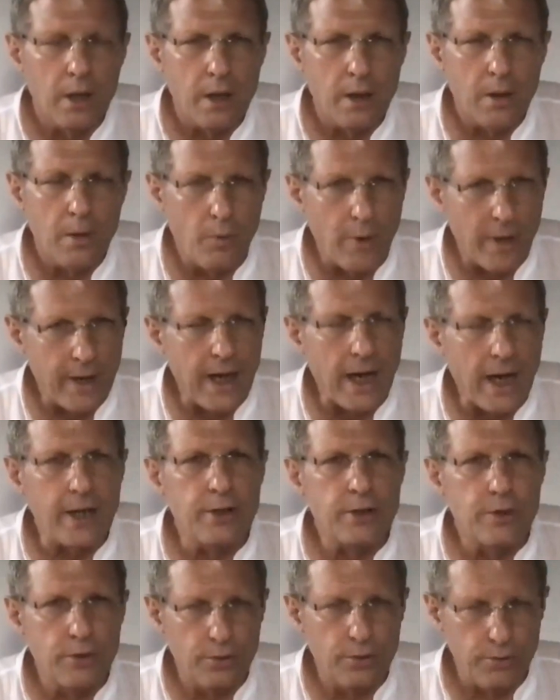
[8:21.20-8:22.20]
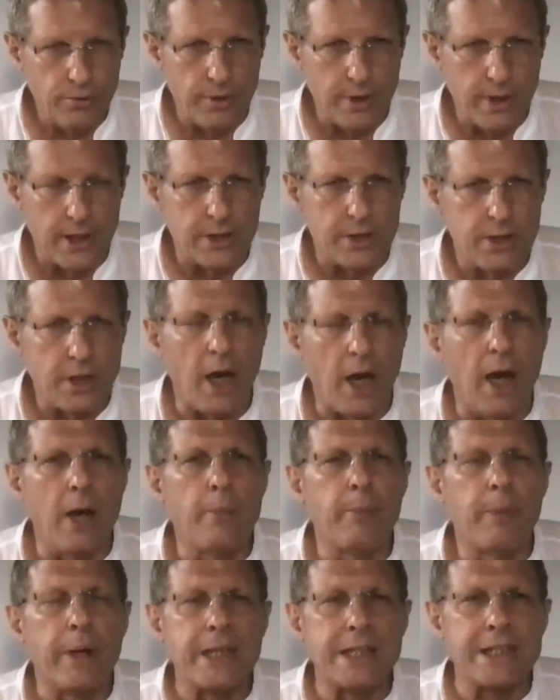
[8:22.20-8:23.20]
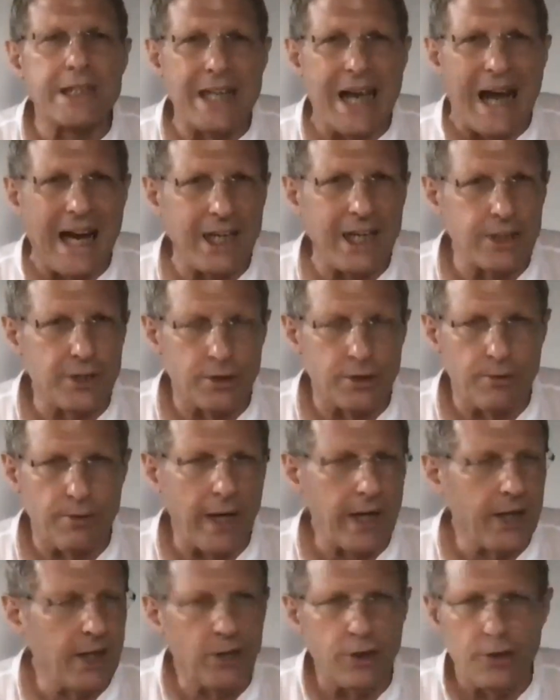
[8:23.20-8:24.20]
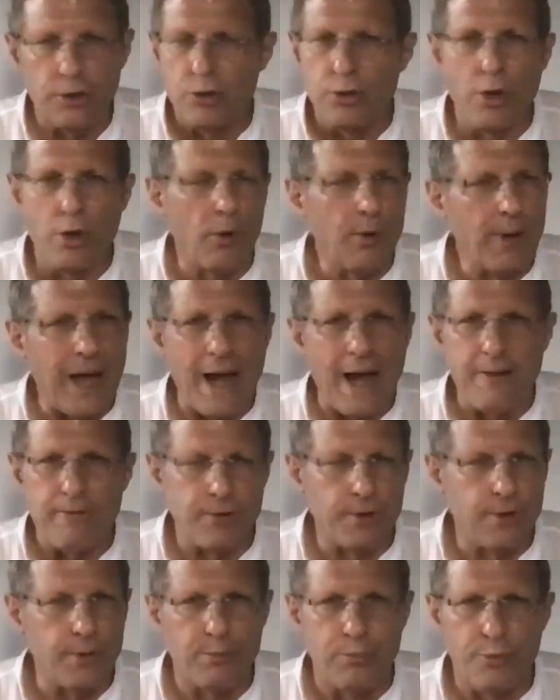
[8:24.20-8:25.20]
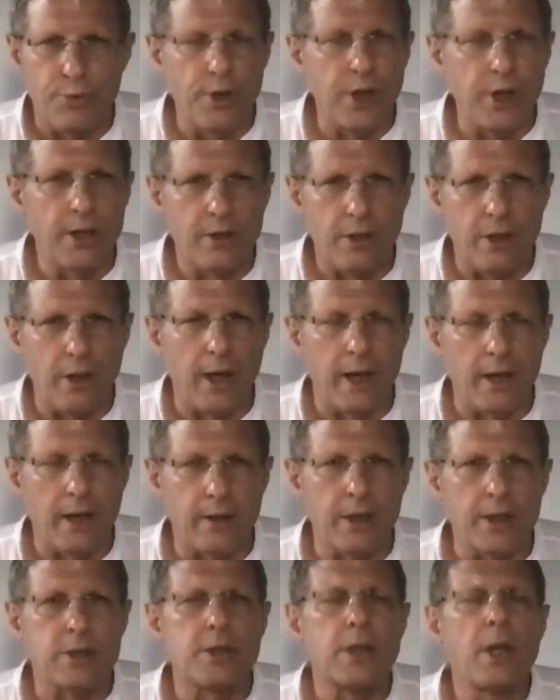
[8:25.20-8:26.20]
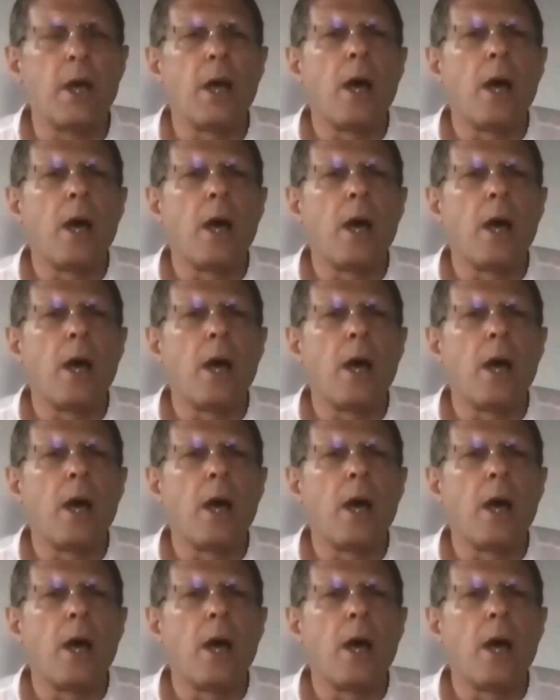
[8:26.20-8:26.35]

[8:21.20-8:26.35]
When I do this, I am exaggerating. You don't have to breathe like this.